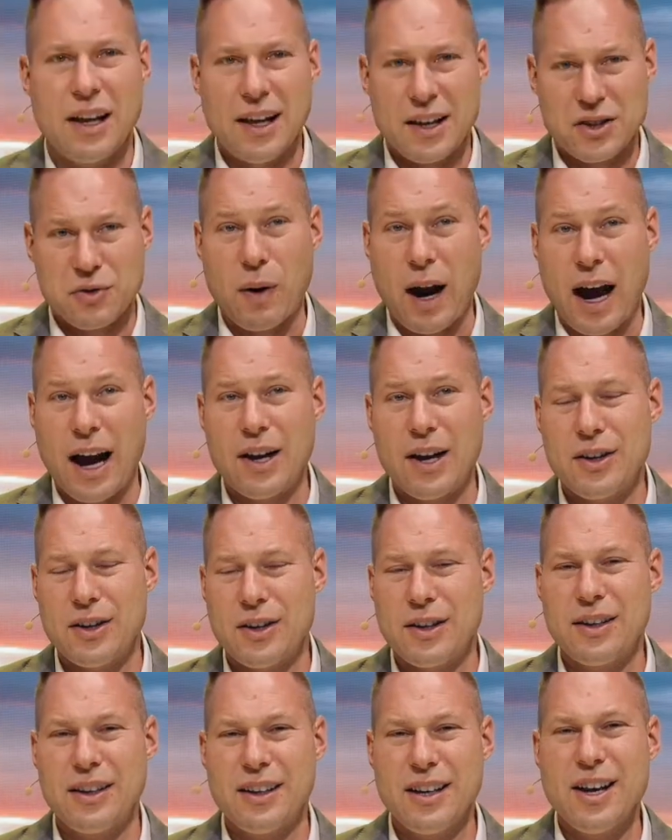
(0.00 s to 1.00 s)
That's right.
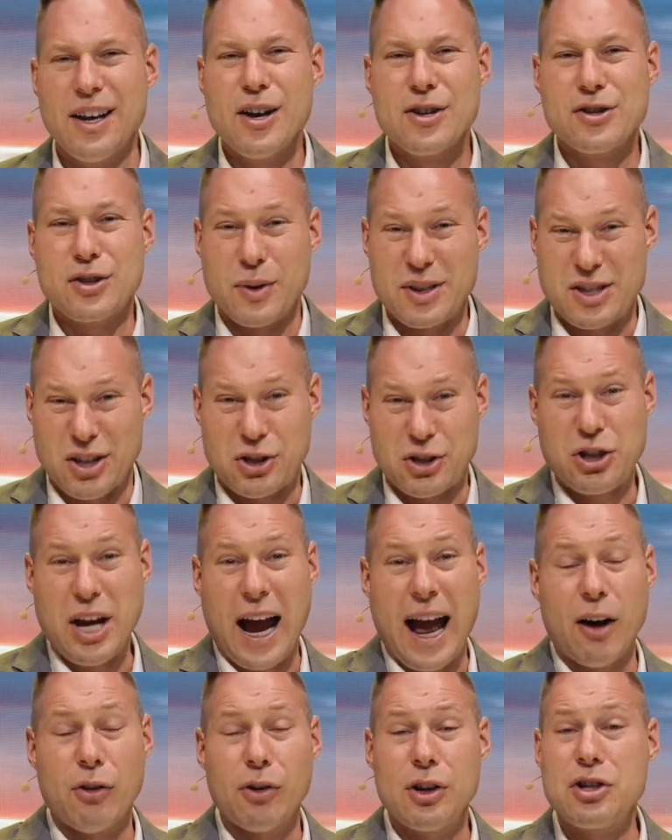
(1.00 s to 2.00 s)
So it's a
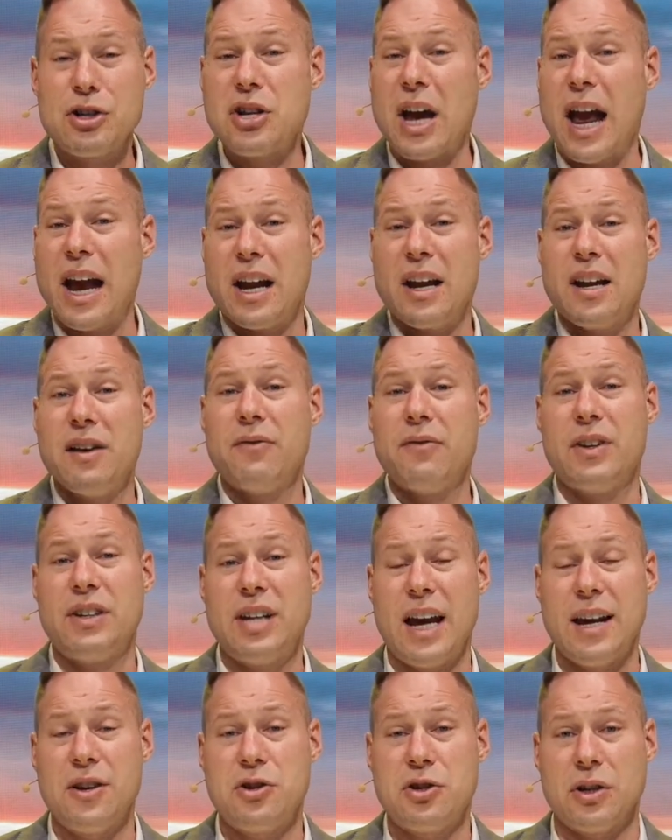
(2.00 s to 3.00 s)
challenge and an
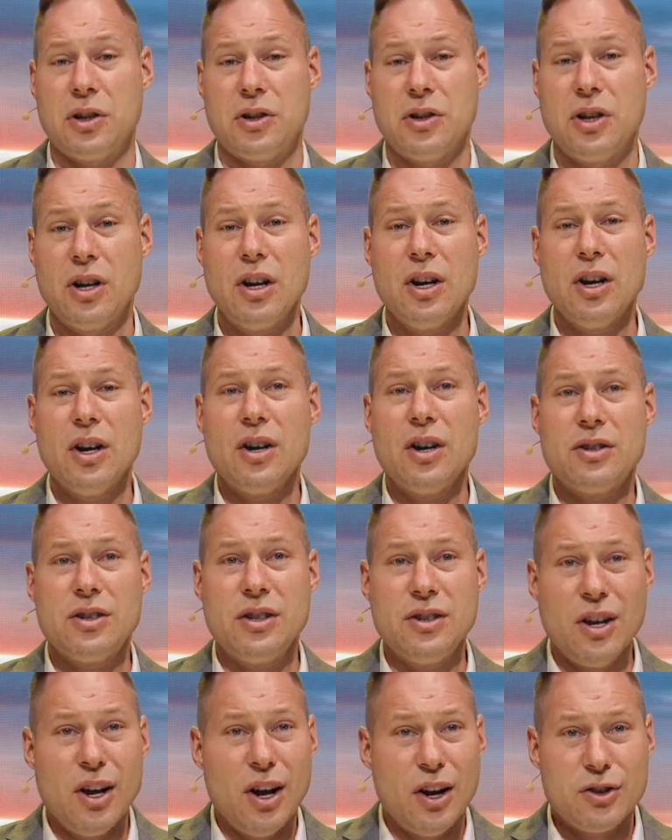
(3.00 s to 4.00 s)
invitation.
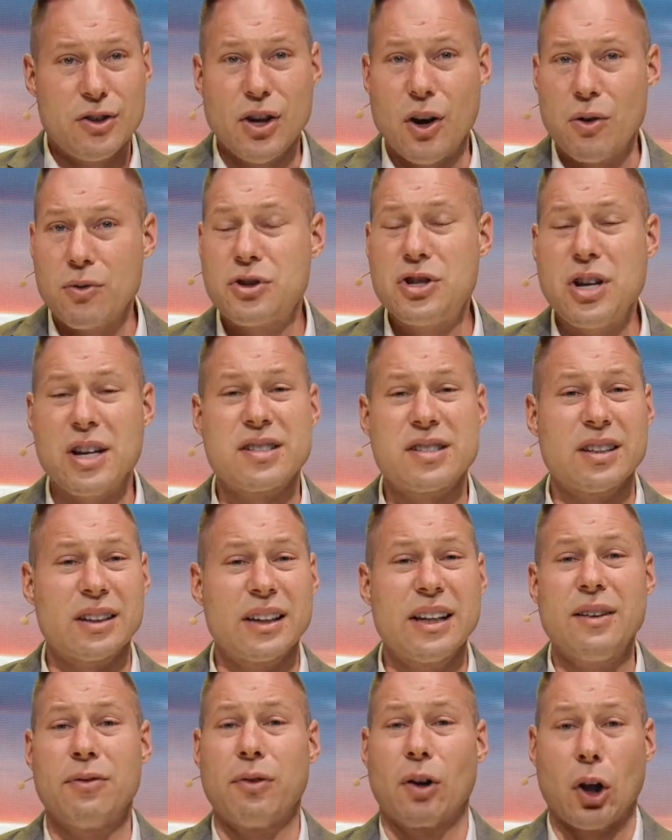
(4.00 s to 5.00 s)
Don't just
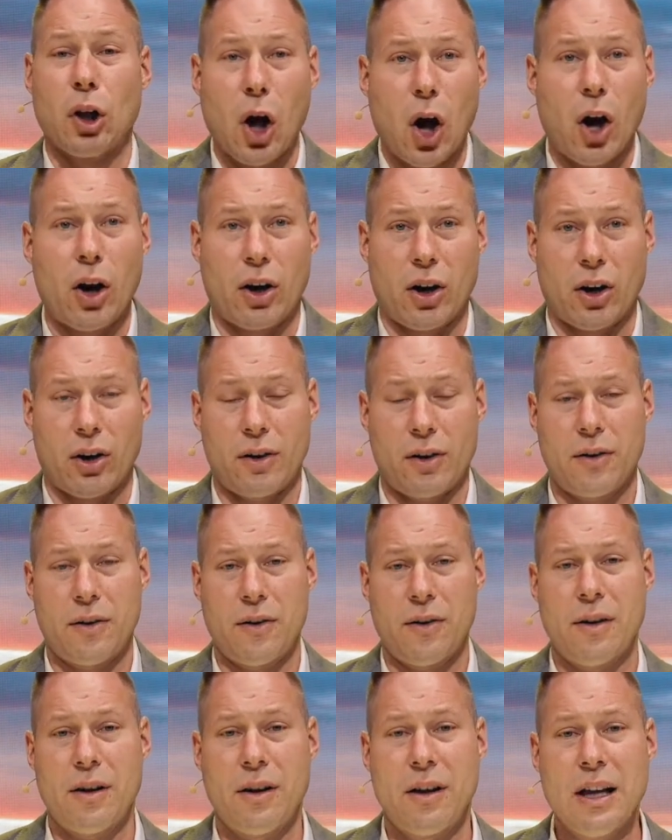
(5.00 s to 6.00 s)
live longer,
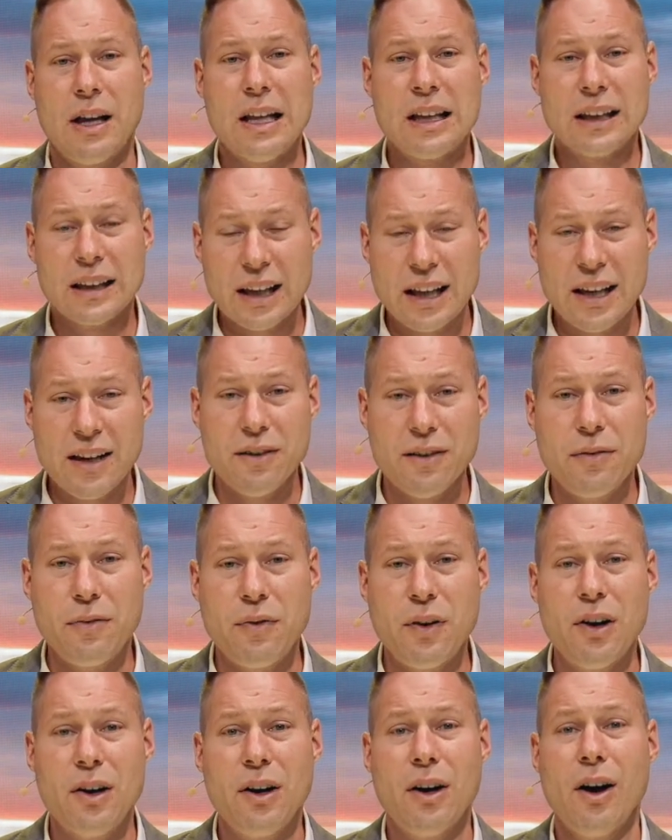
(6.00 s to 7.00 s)
live
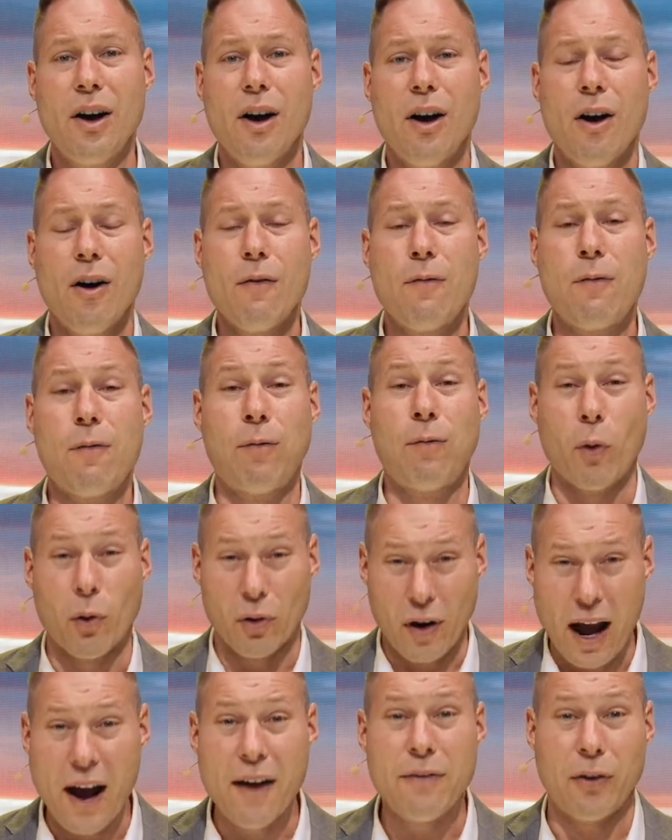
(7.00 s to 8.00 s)

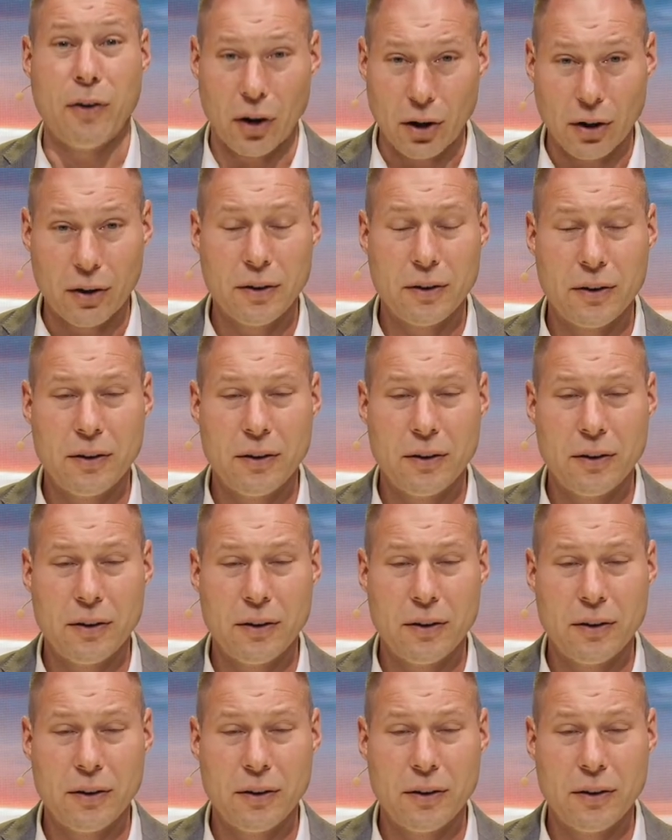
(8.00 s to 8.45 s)
forever.